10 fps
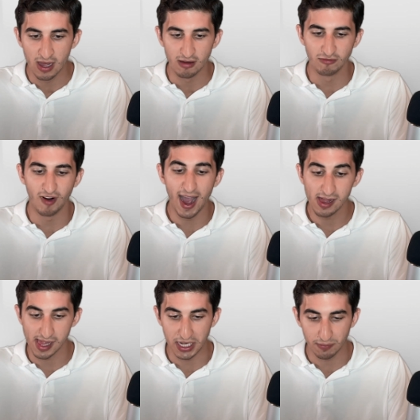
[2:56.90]

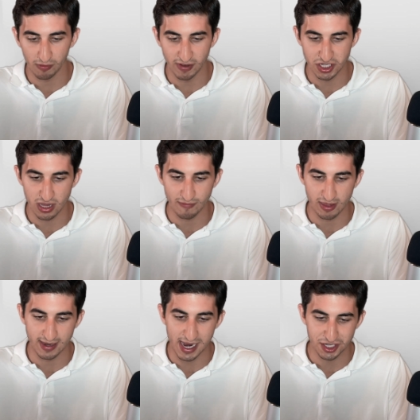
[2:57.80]
violating provisions of its
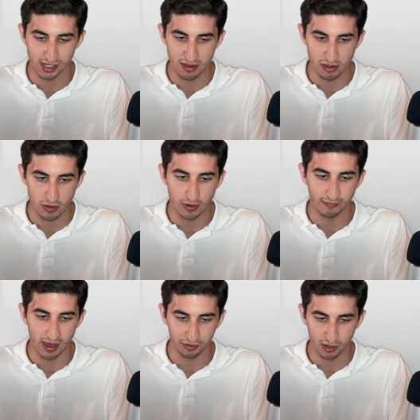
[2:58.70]
National Institute of
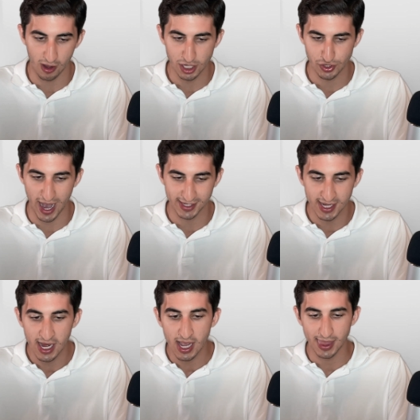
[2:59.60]
Health contract
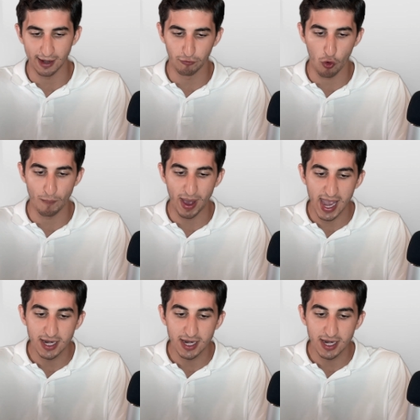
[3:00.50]
that forbade